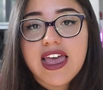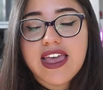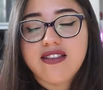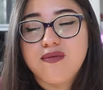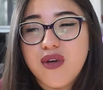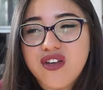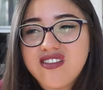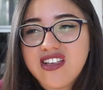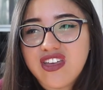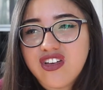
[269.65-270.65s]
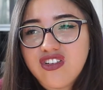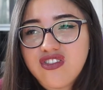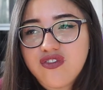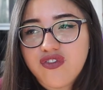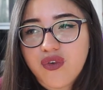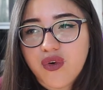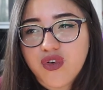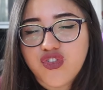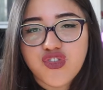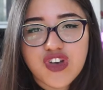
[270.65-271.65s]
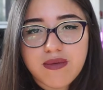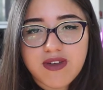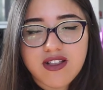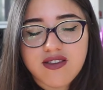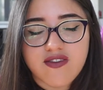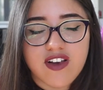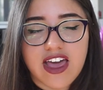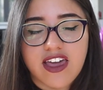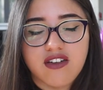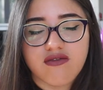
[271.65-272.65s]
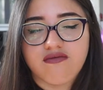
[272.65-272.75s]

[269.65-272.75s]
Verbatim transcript: It's mostly used for treatments for like